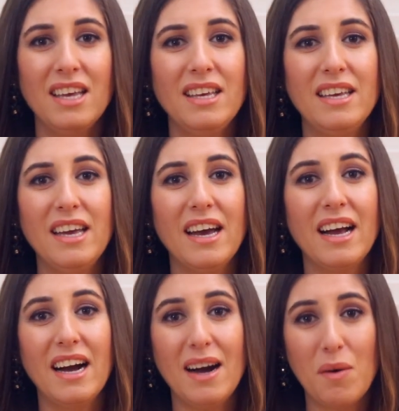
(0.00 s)
you
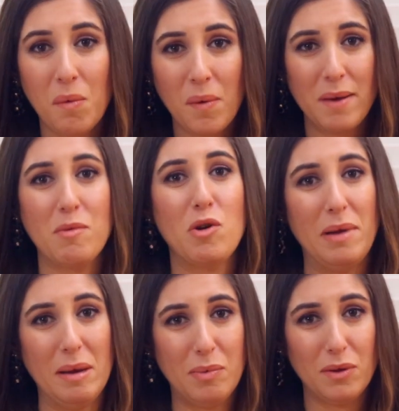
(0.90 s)
got way more
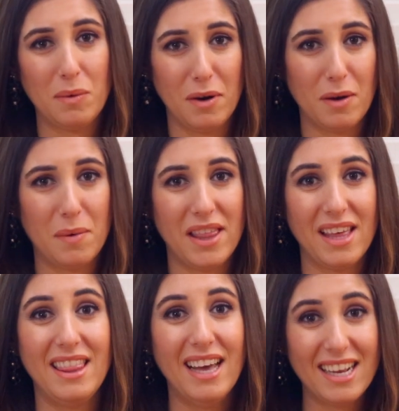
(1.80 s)
people to work with,
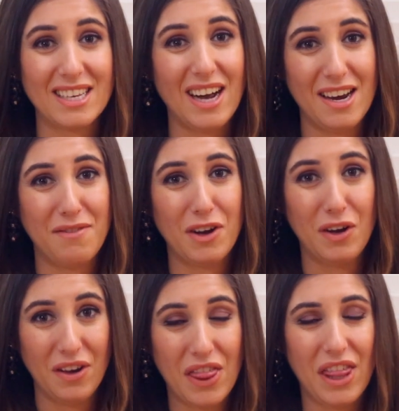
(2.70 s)
and that's kind of a
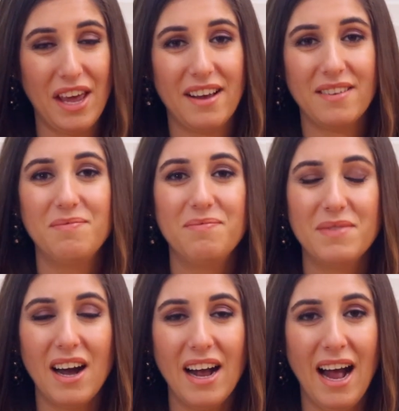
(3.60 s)
good thing.
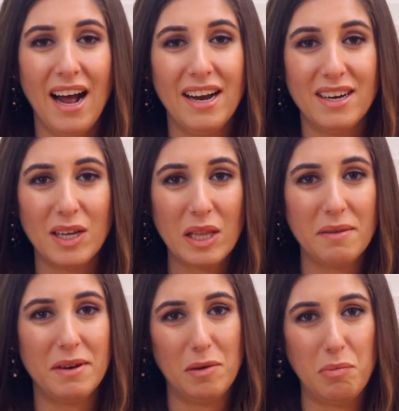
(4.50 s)
I had a
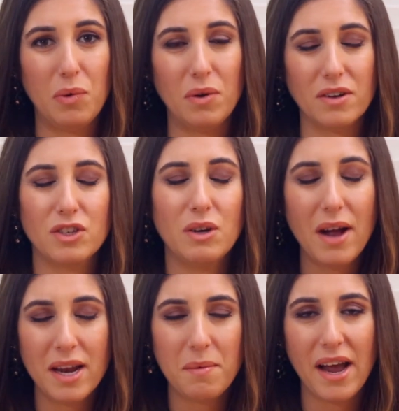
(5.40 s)
limited pool. So
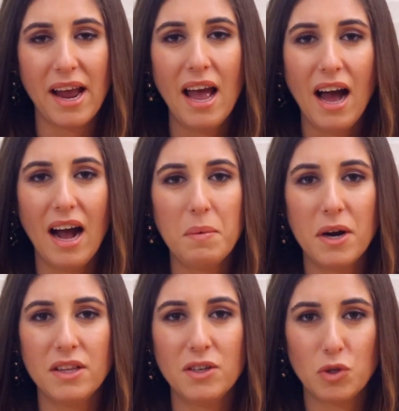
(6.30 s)
anyway, I
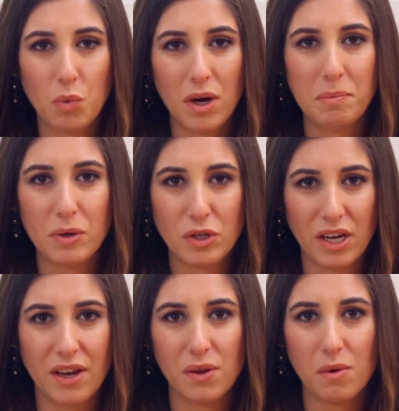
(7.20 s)
went on this one
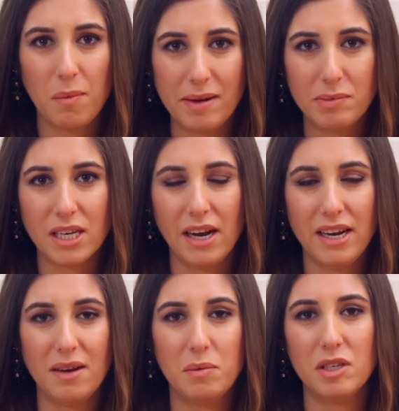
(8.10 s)
particular website.
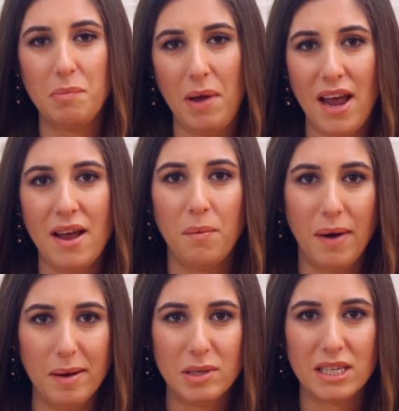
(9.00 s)
It was a pay
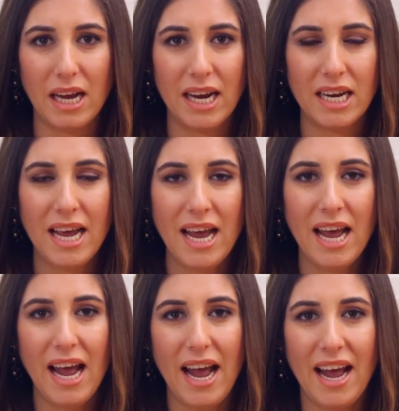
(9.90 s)
website,
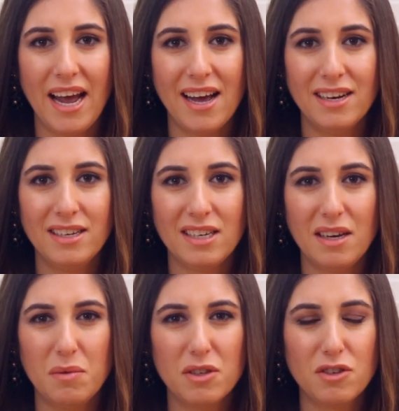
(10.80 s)
and
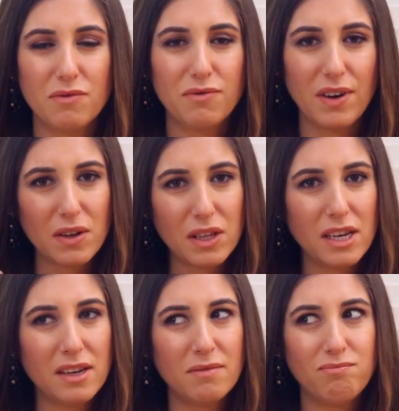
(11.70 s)
it was
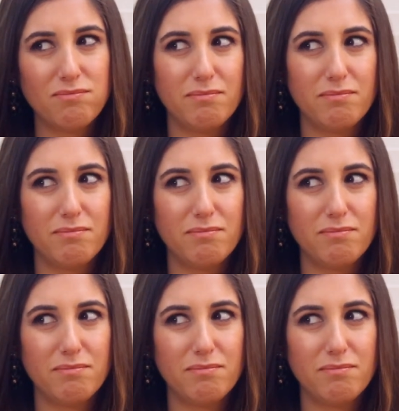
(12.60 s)
fairly